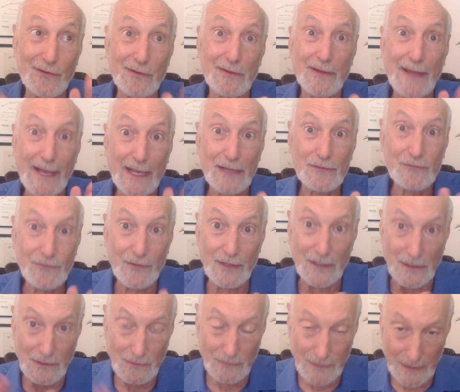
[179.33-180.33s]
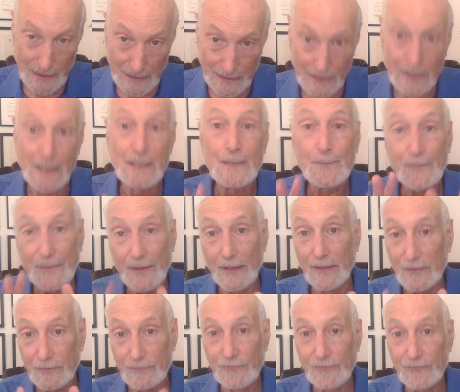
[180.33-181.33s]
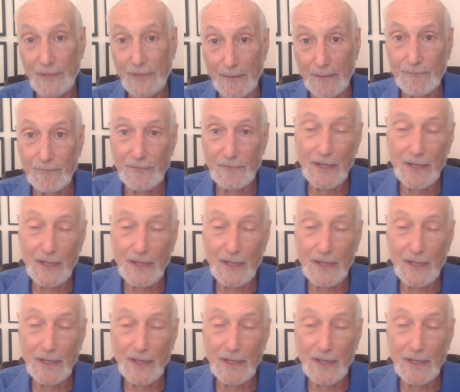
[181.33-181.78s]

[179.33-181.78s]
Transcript: the last thing you need is them